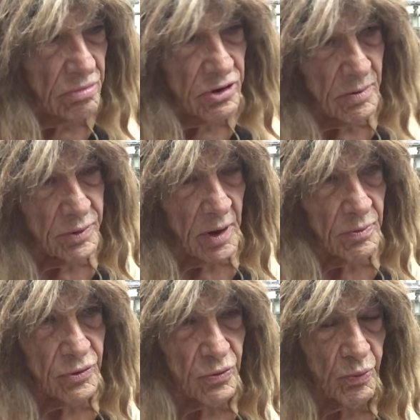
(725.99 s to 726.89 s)

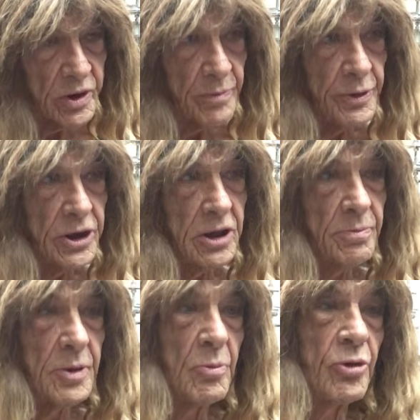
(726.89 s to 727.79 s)
Sometimes Wikipedia,
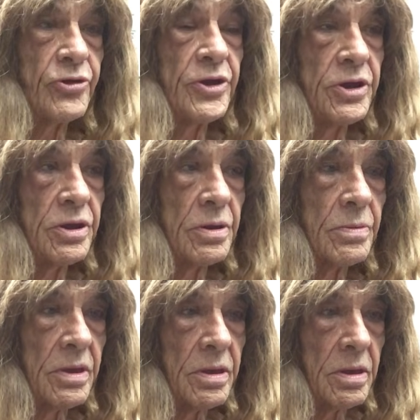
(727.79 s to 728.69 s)
but mostly
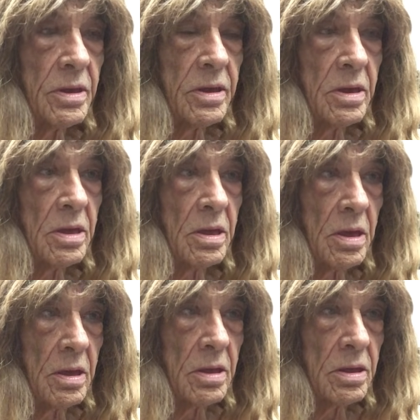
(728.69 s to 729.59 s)

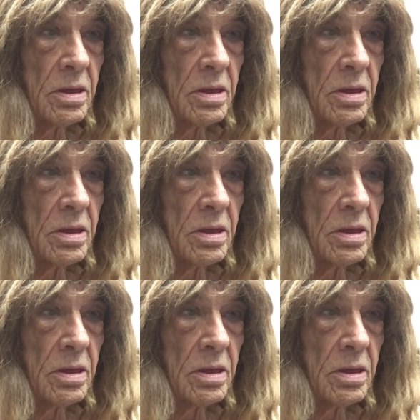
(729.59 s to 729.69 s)
AI